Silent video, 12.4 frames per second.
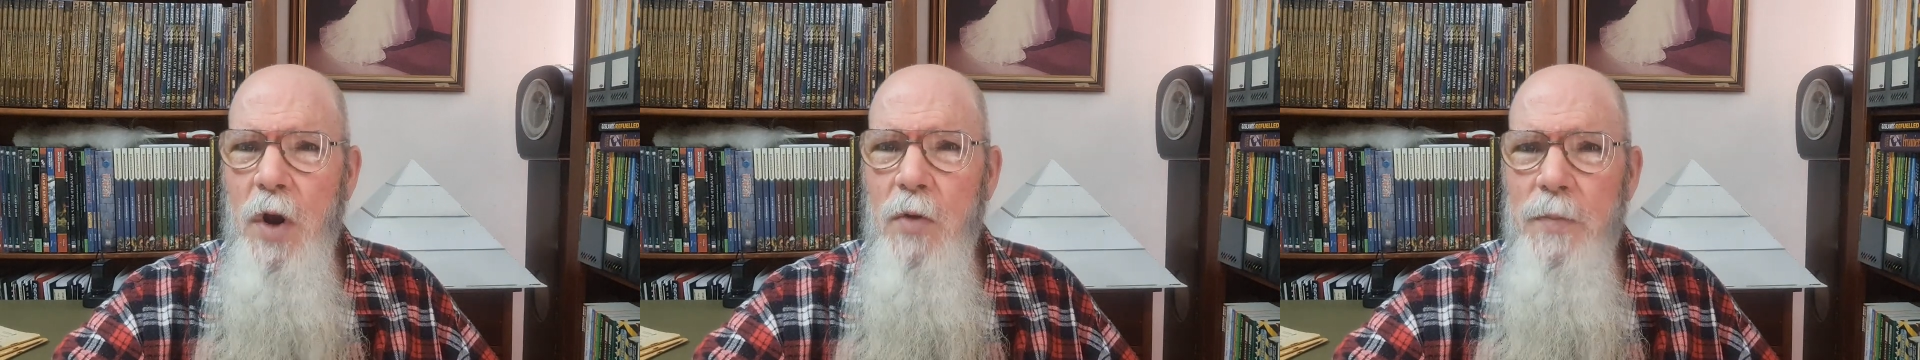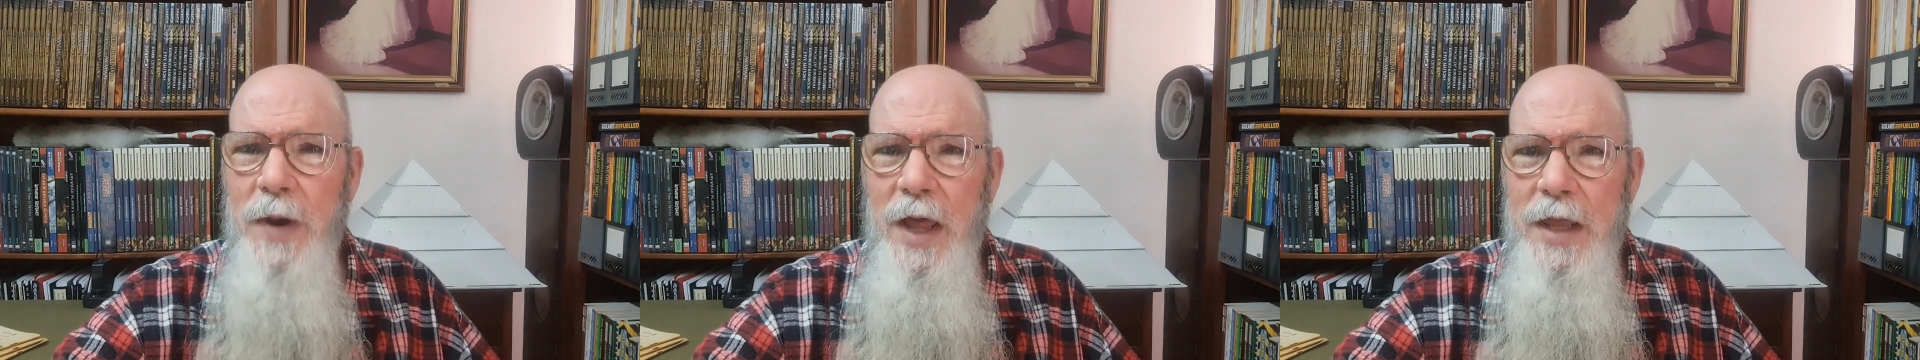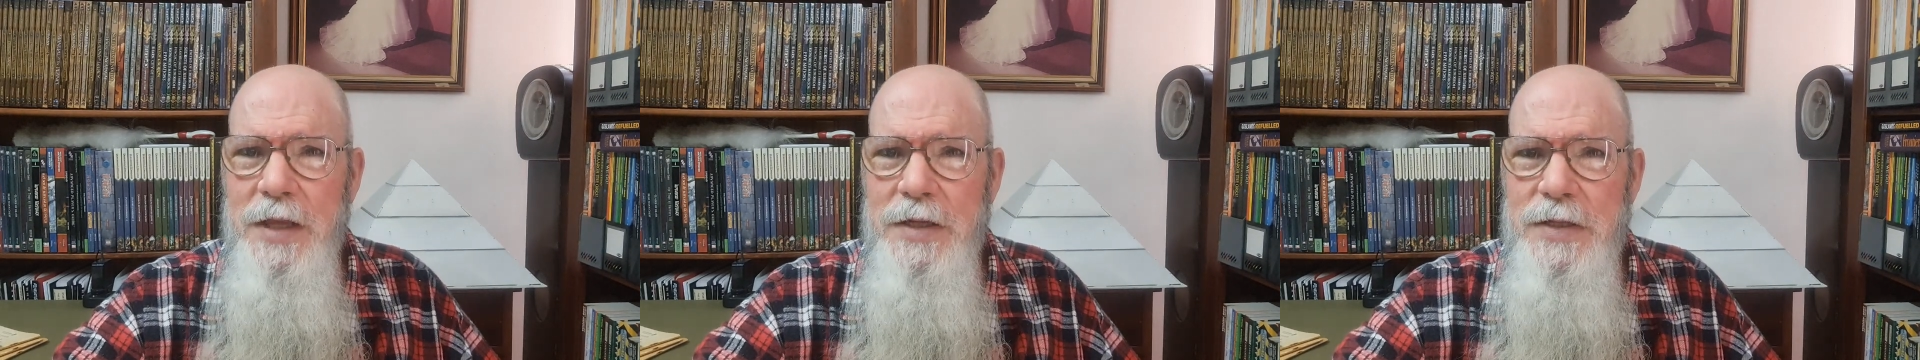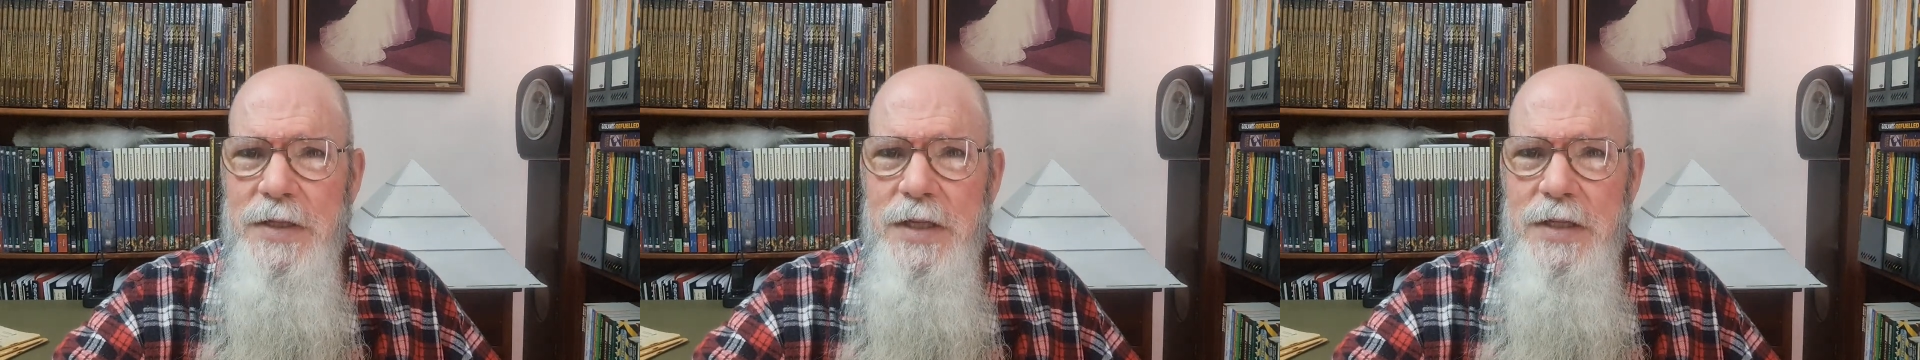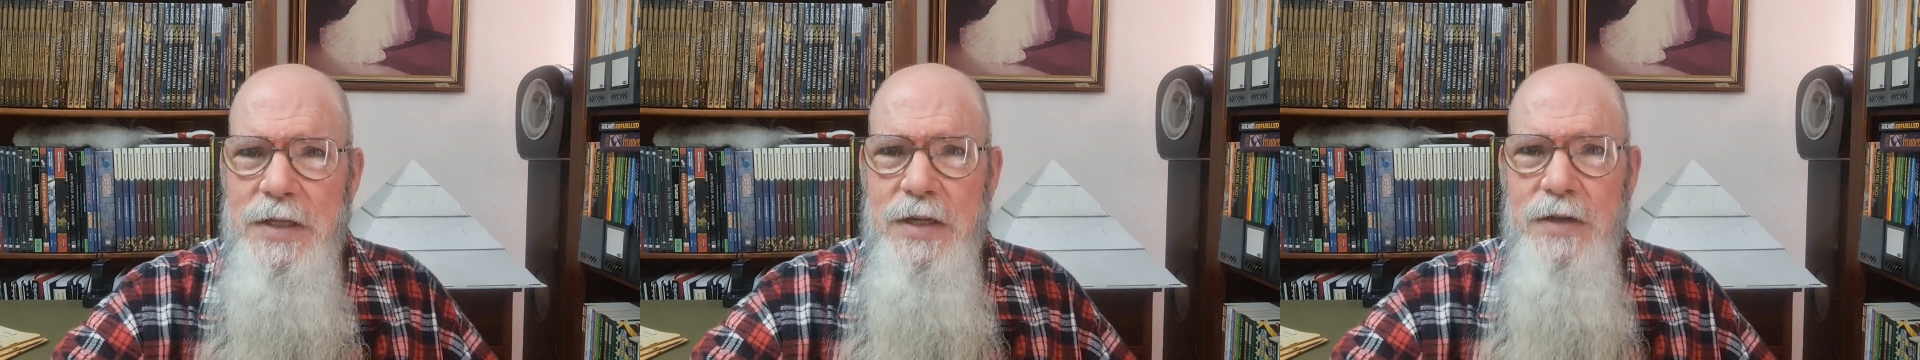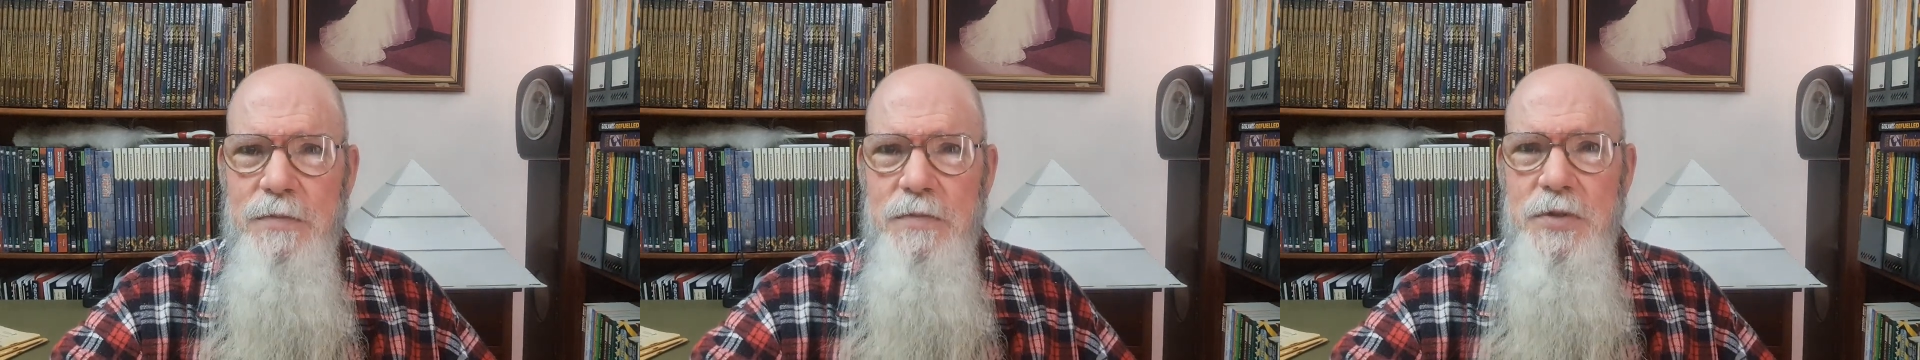role-playing
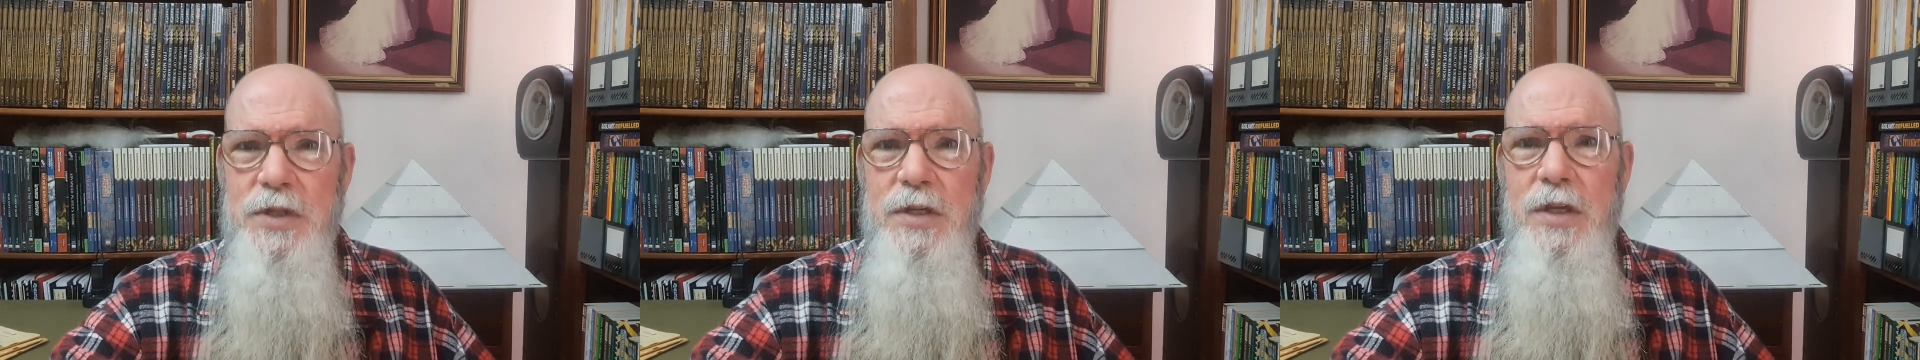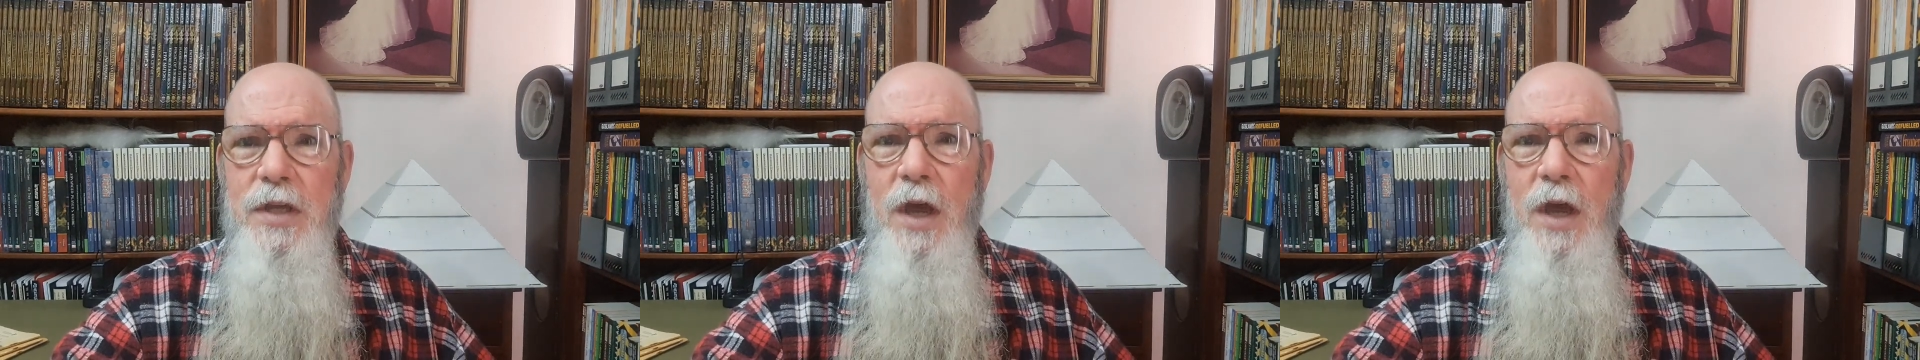systems,